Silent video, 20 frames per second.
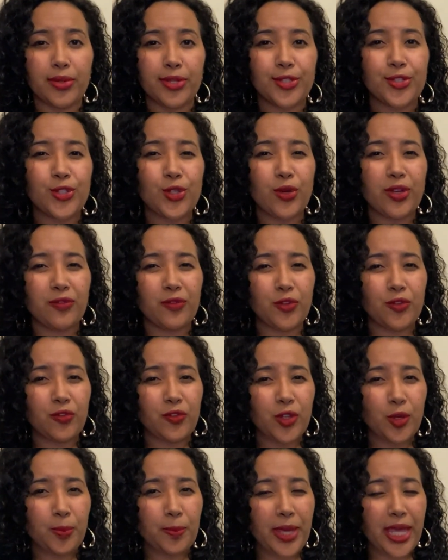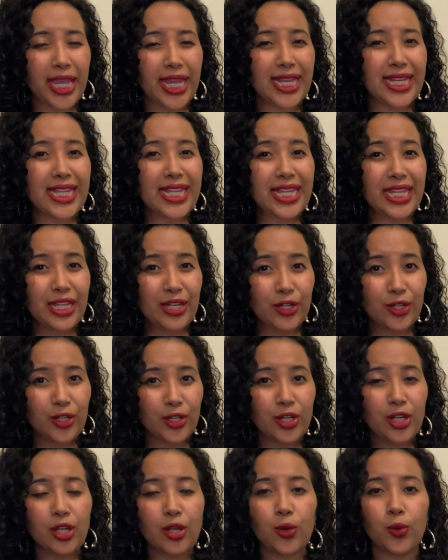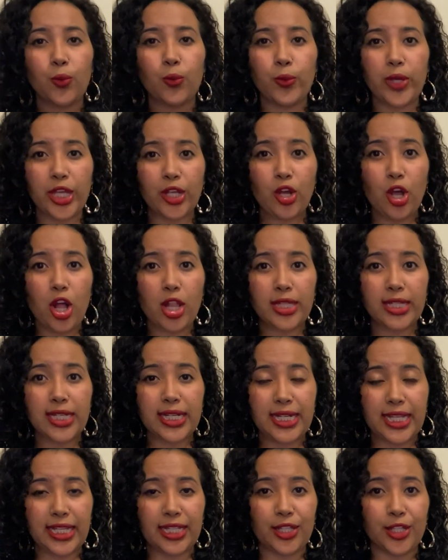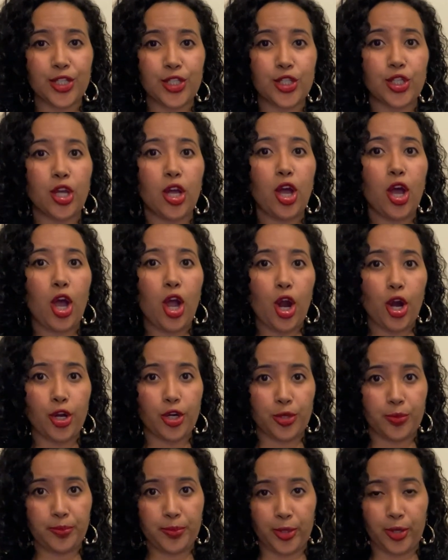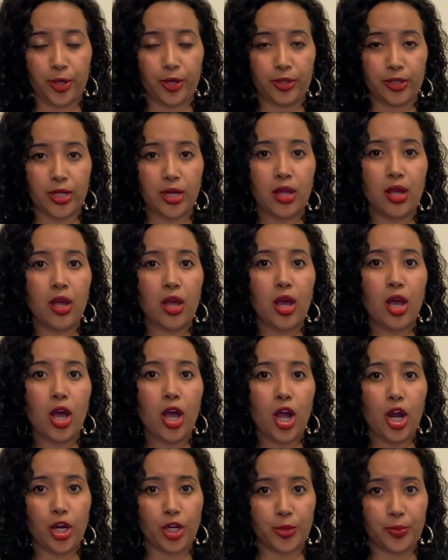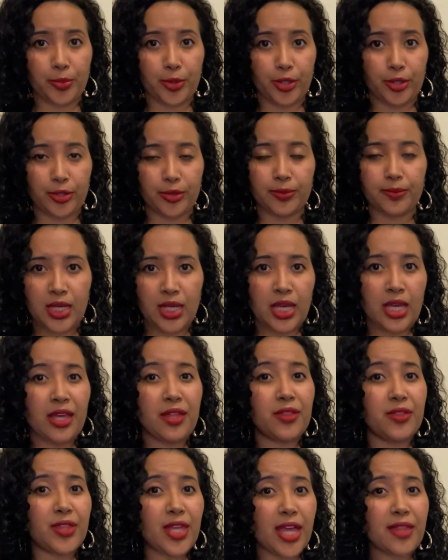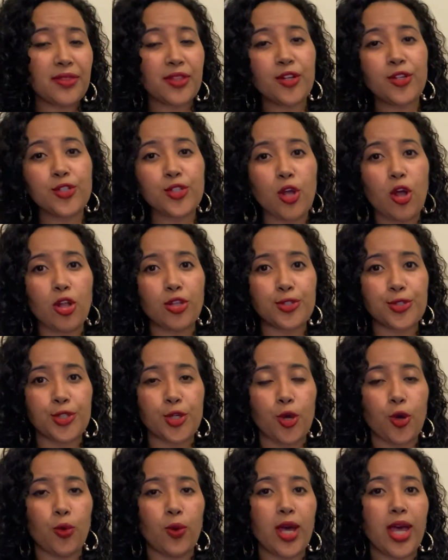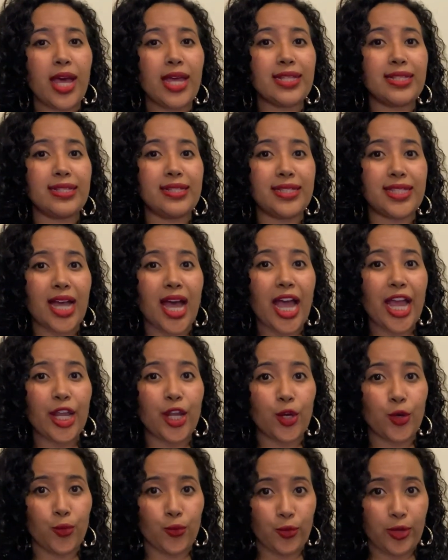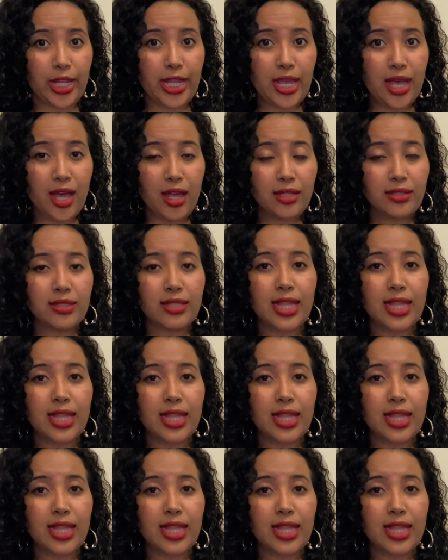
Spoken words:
So if you feel pain here, we call it in English heartburn. Heartburn. Then there's also diarrhea.